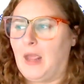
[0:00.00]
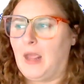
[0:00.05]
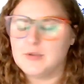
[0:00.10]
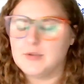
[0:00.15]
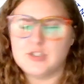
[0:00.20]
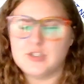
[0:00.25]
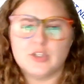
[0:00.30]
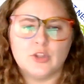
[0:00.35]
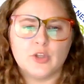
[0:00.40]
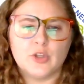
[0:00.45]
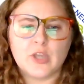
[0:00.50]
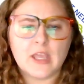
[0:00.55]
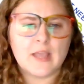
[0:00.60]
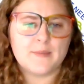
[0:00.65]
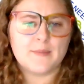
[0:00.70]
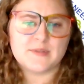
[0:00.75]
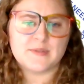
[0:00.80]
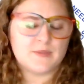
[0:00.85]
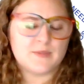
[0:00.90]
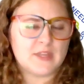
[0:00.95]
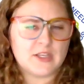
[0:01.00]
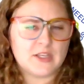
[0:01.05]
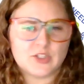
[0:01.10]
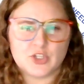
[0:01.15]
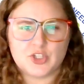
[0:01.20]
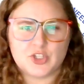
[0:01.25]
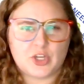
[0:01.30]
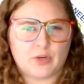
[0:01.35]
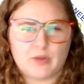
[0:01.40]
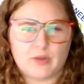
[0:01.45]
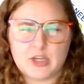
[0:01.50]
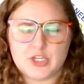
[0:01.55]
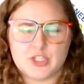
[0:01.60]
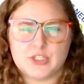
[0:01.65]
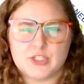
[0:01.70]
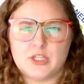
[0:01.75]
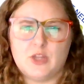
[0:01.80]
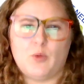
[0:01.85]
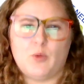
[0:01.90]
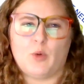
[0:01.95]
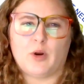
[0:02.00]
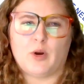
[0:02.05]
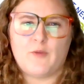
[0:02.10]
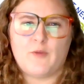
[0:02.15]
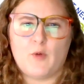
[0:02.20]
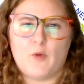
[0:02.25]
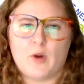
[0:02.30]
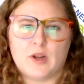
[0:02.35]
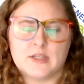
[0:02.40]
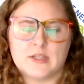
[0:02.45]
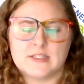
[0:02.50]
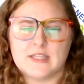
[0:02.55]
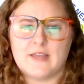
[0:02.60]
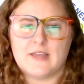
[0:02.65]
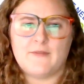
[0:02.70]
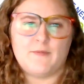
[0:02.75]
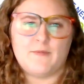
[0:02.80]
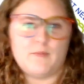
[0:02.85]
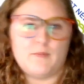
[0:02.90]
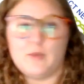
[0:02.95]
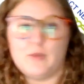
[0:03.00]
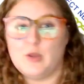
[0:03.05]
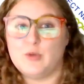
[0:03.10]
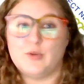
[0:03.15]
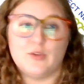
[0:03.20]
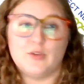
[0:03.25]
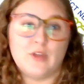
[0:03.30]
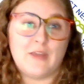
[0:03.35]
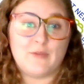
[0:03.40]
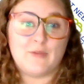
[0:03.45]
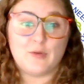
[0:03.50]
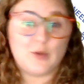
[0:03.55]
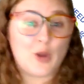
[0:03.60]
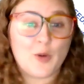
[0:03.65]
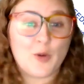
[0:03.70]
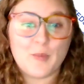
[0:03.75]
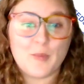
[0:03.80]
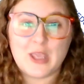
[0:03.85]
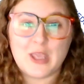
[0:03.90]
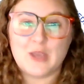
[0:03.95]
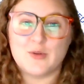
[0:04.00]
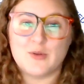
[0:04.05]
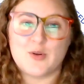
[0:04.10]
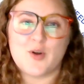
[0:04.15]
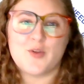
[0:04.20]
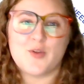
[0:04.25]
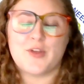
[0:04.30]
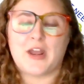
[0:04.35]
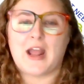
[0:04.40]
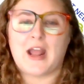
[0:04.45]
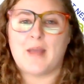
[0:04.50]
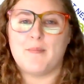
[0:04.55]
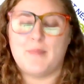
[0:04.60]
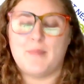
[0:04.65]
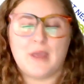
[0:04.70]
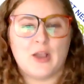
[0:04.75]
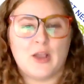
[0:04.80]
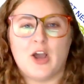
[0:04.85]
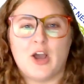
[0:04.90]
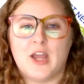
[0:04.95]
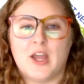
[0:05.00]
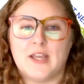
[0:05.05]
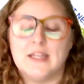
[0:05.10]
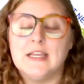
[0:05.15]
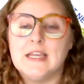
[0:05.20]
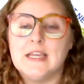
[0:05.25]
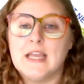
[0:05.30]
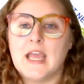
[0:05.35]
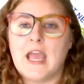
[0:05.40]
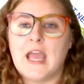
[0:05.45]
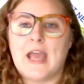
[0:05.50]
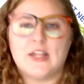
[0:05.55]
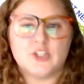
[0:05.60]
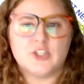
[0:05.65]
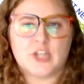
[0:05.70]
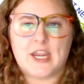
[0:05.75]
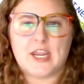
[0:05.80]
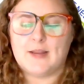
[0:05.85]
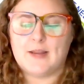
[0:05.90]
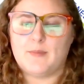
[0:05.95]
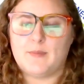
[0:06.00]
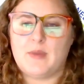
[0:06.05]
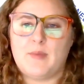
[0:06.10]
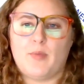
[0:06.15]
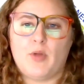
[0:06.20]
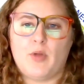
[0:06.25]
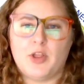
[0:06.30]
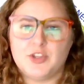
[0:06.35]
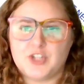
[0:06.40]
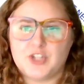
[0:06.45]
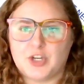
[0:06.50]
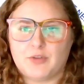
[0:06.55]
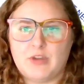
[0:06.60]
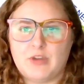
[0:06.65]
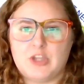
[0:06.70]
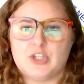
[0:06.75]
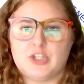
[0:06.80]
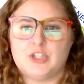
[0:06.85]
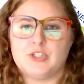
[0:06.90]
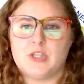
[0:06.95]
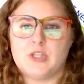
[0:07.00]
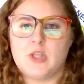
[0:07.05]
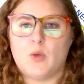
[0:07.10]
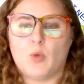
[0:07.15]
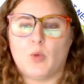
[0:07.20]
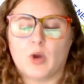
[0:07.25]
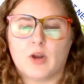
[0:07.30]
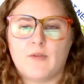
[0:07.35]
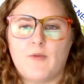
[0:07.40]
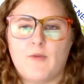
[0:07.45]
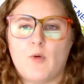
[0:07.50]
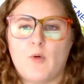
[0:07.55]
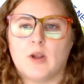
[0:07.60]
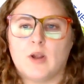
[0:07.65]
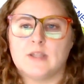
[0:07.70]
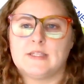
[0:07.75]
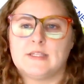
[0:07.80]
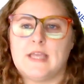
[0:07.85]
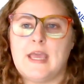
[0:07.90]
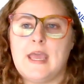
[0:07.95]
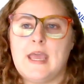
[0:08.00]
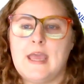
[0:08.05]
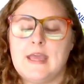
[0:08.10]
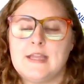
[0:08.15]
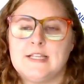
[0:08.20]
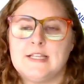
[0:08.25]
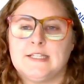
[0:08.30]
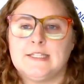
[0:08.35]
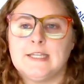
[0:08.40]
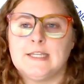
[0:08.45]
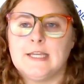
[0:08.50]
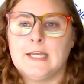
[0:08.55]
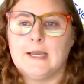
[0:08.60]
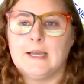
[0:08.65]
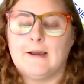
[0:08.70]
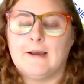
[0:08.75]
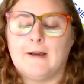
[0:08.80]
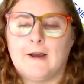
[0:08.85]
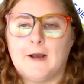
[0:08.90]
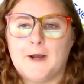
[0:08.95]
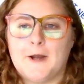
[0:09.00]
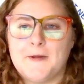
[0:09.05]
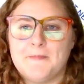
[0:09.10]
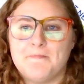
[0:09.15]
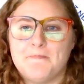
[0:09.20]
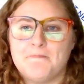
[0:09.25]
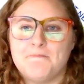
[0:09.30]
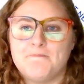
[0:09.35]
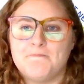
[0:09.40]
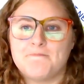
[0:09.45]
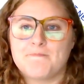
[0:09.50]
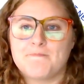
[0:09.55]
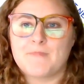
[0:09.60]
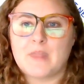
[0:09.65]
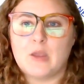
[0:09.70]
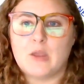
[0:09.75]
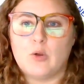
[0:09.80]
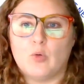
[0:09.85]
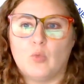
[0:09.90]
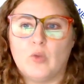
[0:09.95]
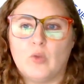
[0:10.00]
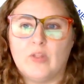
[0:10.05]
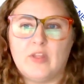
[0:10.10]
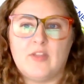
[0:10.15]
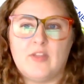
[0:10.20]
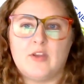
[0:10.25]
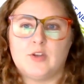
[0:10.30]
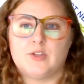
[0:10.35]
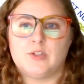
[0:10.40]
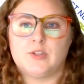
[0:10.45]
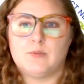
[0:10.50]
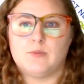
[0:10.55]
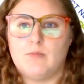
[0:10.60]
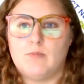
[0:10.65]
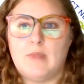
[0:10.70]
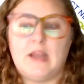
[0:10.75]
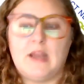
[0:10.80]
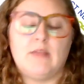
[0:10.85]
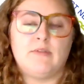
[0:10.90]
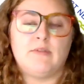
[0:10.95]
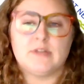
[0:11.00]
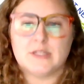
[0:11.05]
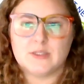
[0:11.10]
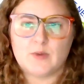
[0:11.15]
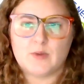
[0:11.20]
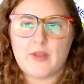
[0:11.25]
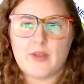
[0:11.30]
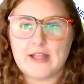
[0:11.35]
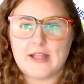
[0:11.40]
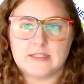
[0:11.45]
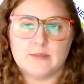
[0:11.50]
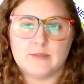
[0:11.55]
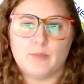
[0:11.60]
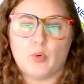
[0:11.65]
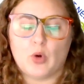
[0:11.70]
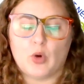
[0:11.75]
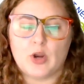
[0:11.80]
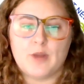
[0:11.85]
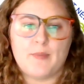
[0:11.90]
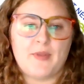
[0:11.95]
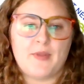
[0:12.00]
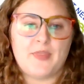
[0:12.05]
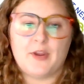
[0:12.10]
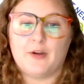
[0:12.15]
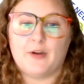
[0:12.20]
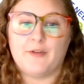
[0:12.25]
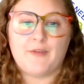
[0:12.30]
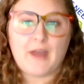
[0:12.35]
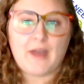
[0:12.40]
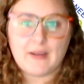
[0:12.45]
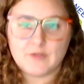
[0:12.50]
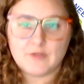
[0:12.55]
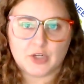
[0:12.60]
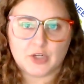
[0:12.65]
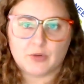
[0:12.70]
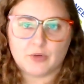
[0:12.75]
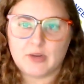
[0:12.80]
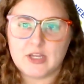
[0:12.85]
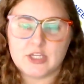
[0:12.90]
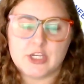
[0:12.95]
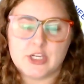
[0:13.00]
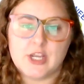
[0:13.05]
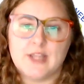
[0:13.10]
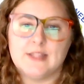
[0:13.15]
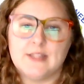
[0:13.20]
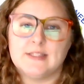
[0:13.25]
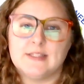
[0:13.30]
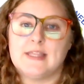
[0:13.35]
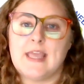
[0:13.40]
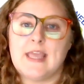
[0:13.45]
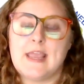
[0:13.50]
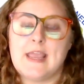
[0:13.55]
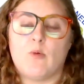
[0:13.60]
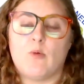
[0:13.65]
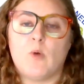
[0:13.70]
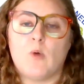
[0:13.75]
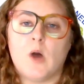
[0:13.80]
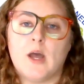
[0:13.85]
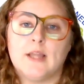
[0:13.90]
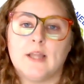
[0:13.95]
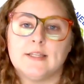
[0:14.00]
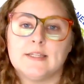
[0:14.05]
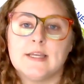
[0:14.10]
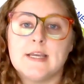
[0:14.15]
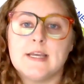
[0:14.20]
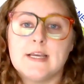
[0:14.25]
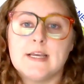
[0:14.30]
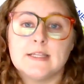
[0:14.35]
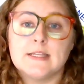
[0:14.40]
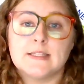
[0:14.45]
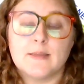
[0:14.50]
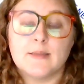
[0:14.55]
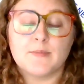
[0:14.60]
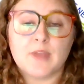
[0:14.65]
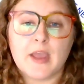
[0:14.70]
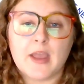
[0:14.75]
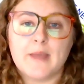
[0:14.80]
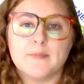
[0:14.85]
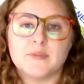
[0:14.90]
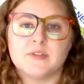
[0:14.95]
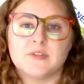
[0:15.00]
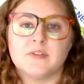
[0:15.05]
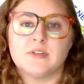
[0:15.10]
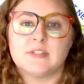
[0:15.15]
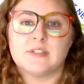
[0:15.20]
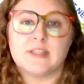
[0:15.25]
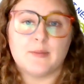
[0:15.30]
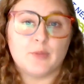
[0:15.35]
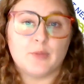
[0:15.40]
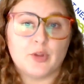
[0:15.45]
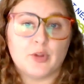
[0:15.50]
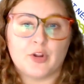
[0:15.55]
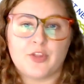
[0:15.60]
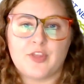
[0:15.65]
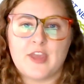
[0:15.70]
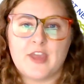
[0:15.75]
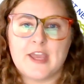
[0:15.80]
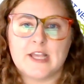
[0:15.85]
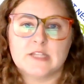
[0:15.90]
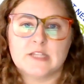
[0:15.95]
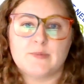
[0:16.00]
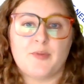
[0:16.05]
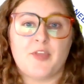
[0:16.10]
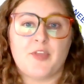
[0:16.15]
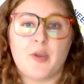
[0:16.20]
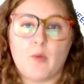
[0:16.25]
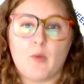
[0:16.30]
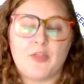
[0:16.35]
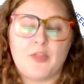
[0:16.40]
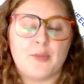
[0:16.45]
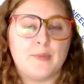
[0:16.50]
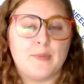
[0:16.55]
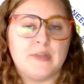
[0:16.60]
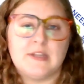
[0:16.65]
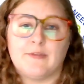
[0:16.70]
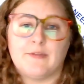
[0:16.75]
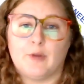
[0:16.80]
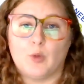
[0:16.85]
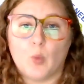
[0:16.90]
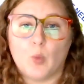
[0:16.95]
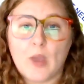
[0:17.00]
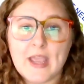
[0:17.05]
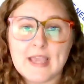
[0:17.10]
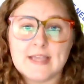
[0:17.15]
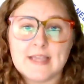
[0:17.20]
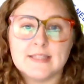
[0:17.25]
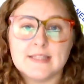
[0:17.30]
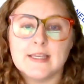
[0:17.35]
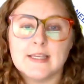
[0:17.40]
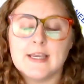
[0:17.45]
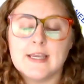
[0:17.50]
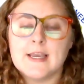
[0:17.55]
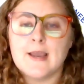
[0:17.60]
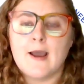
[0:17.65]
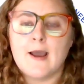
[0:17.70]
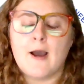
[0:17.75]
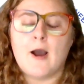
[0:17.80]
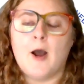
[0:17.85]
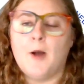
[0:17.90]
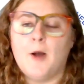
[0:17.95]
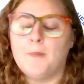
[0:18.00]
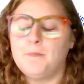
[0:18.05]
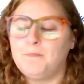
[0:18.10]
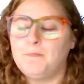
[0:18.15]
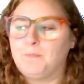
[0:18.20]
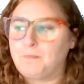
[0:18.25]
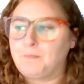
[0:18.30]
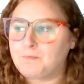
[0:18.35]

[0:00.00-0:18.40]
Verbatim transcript: I was looking up some things on generations in the workforce. If you if you know me, you know that I'm big on educating people on generations in the workforce, and um, really, there's many reasons why that's important. But there are five generations. They want sometimes similar things, but they want them in different ways. Um,